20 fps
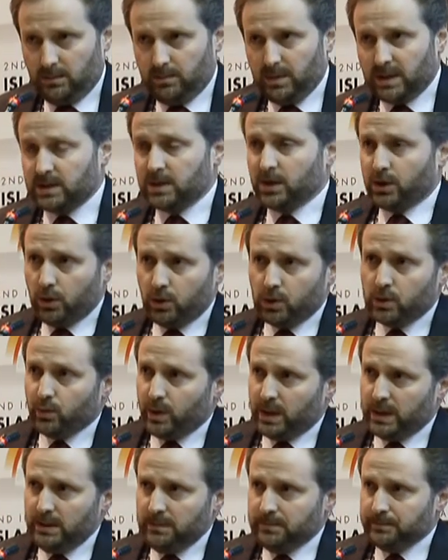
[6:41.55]
But the third
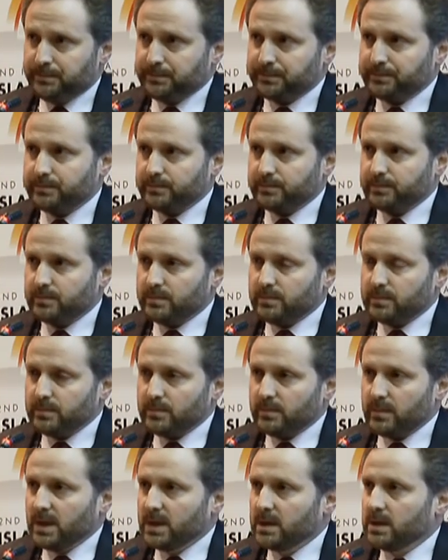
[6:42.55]
one
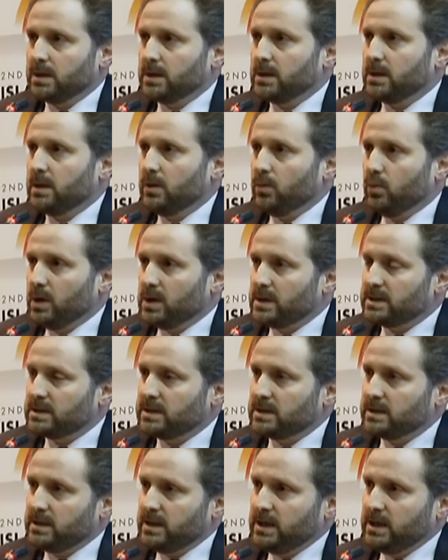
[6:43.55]
was